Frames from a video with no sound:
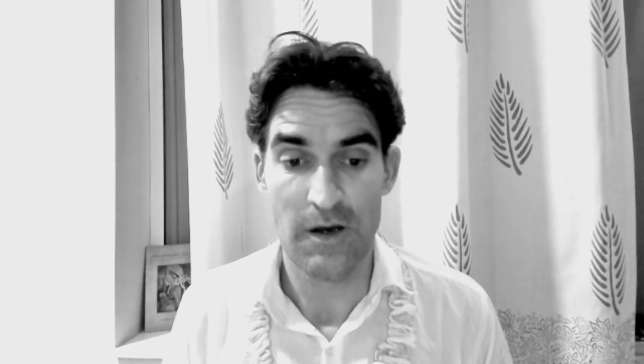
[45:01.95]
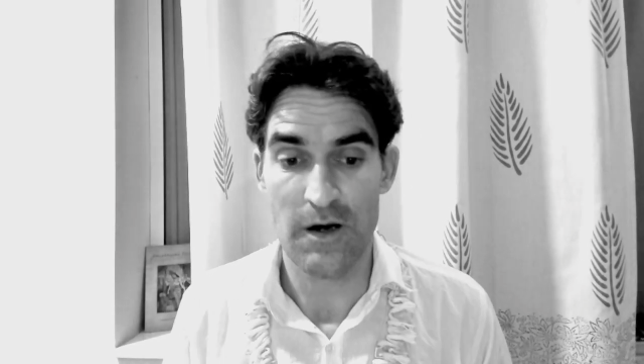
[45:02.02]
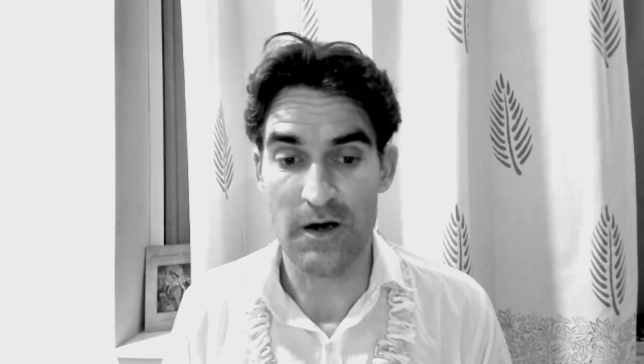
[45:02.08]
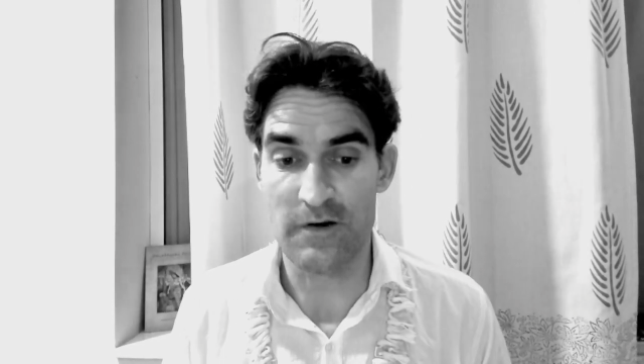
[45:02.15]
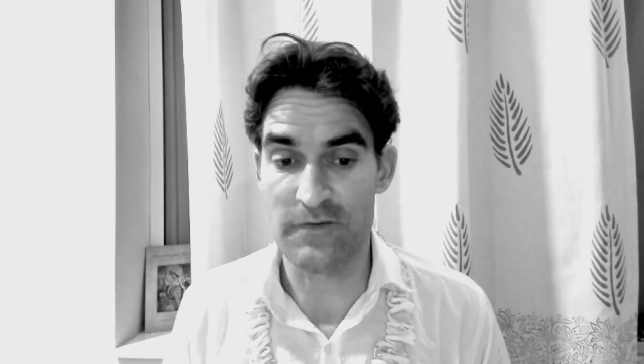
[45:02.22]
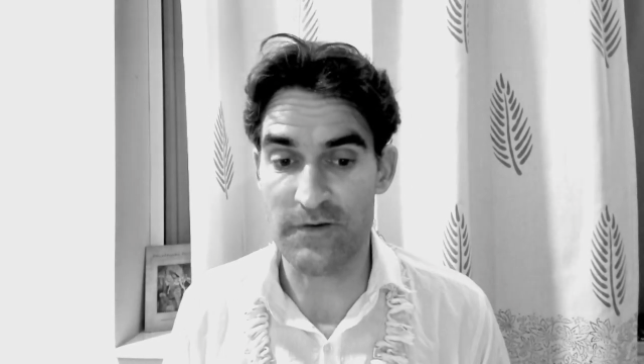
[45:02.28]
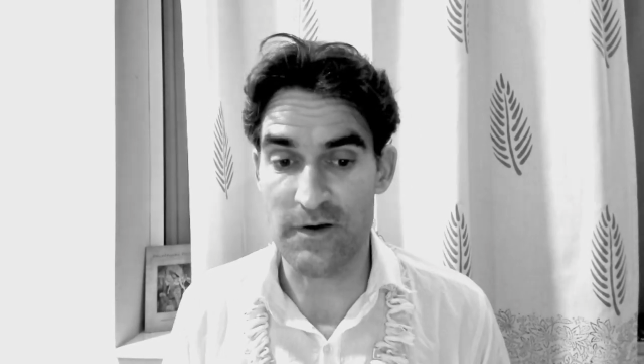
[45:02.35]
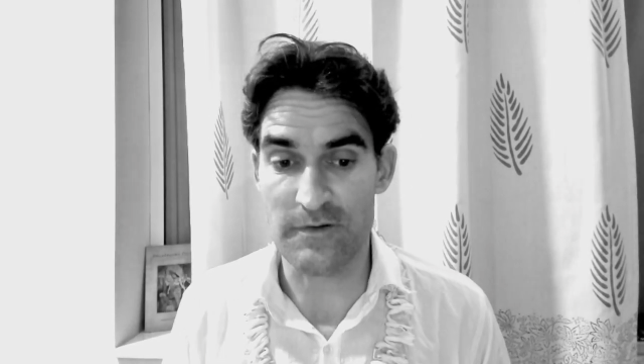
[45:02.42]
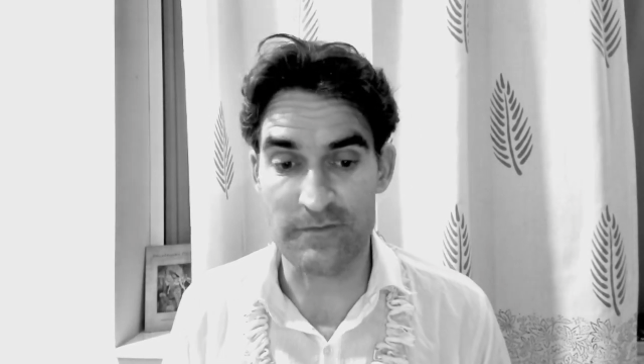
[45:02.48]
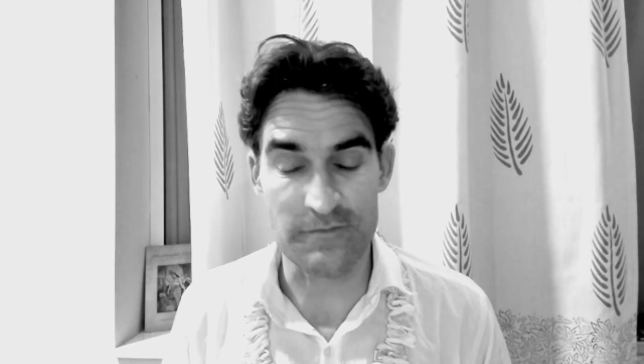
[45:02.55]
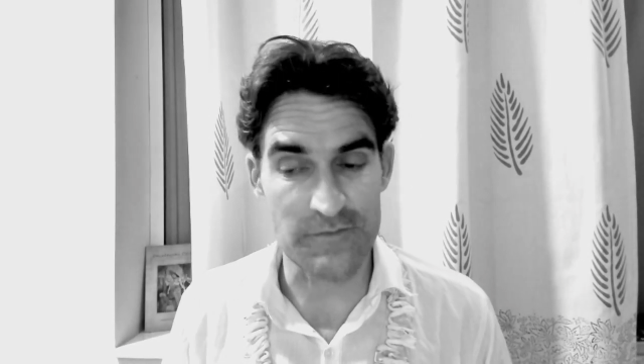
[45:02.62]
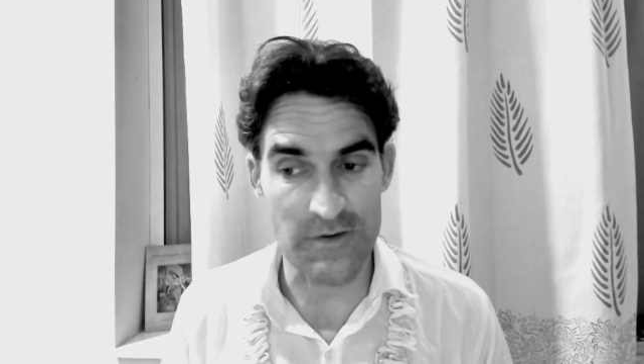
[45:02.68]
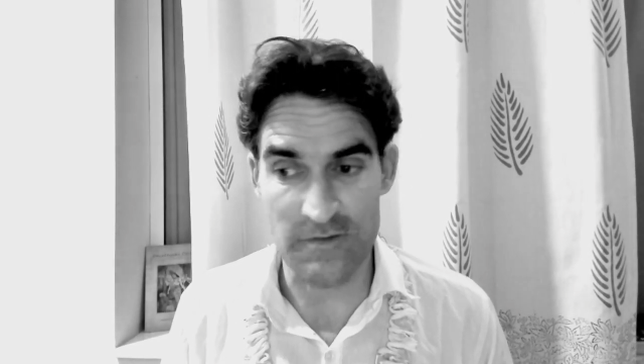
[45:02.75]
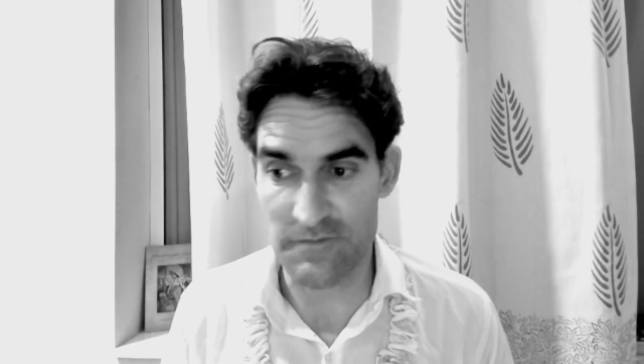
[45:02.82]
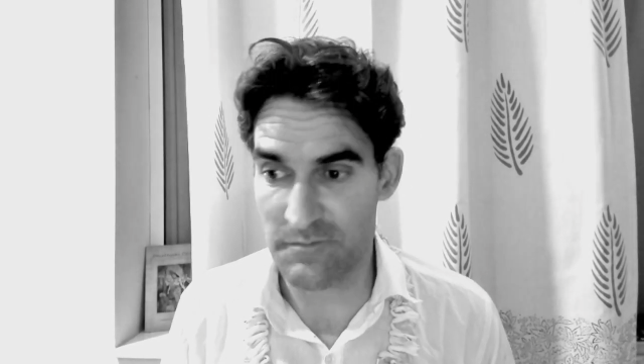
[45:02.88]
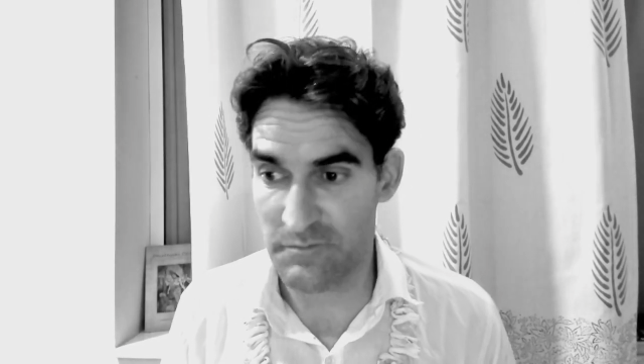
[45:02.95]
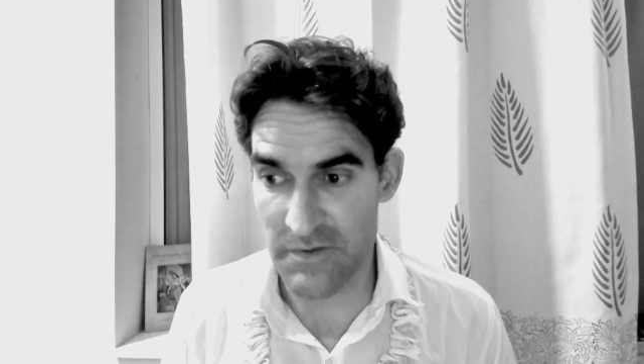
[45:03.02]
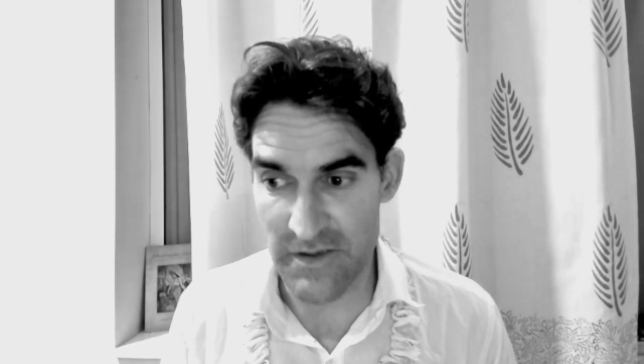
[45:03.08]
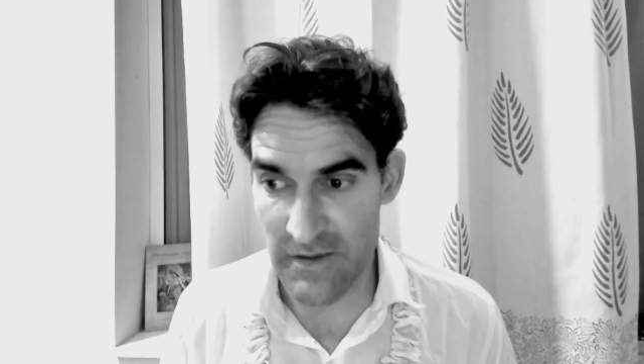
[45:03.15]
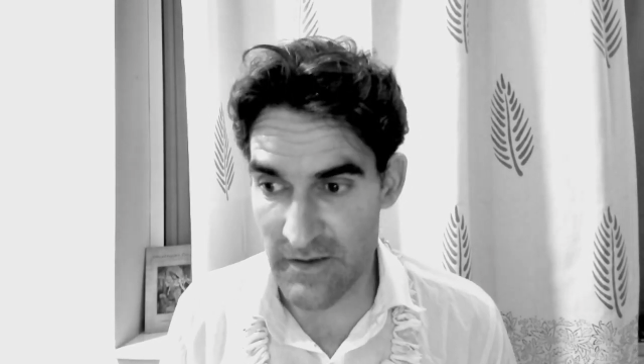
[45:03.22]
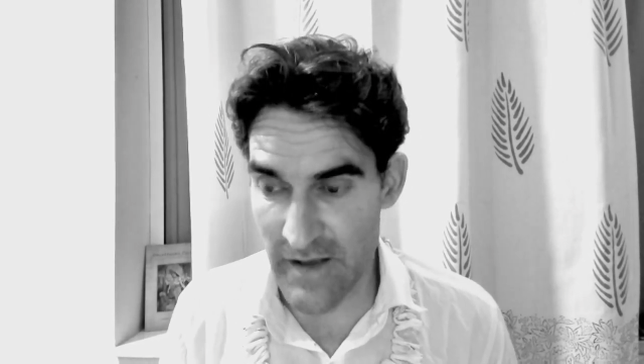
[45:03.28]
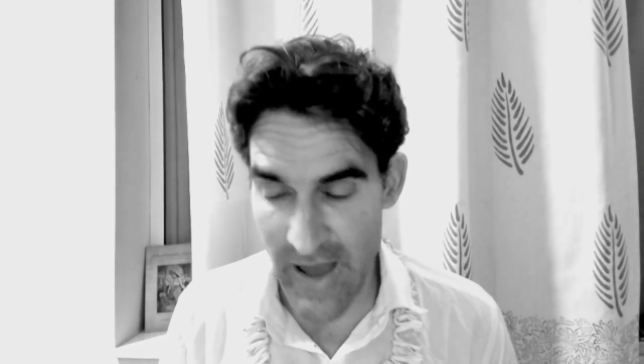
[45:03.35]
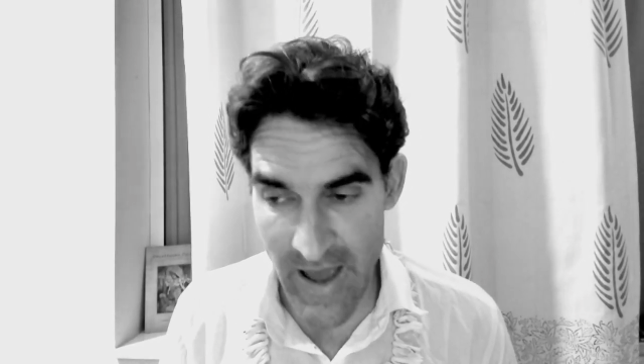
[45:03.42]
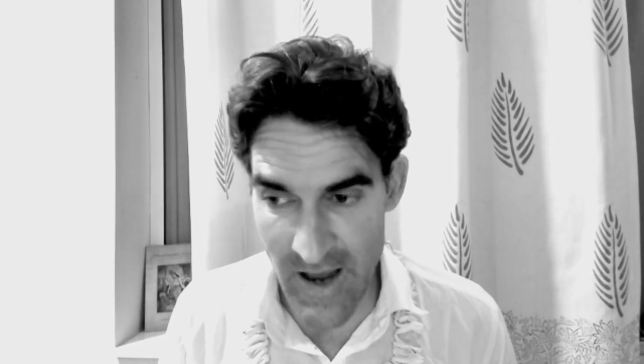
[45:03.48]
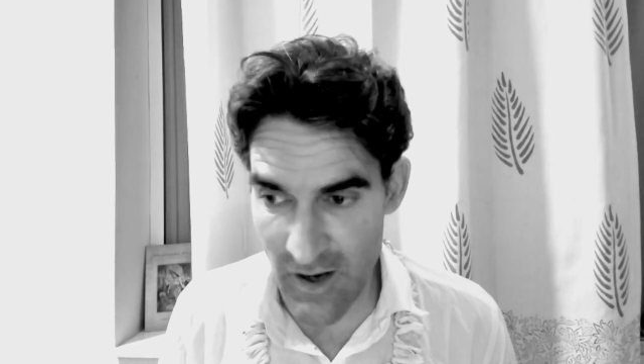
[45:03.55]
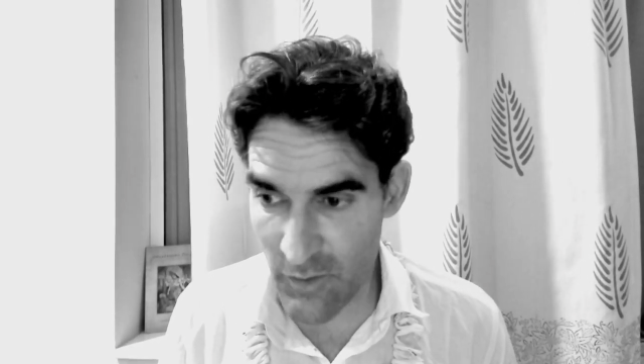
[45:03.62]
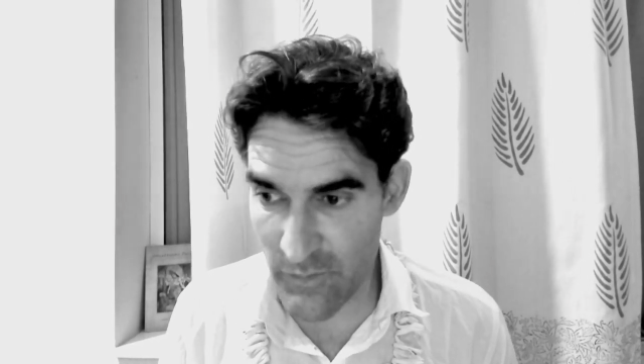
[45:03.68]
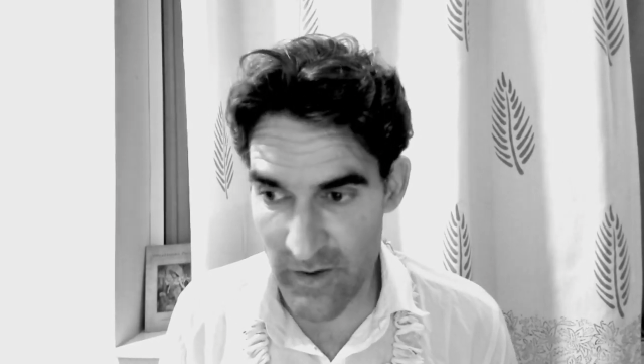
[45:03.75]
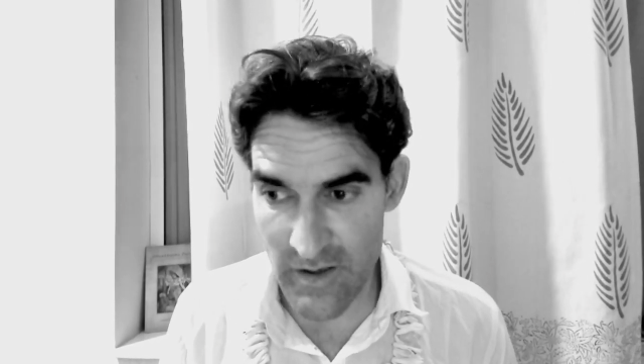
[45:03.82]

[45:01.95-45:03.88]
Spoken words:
of being angry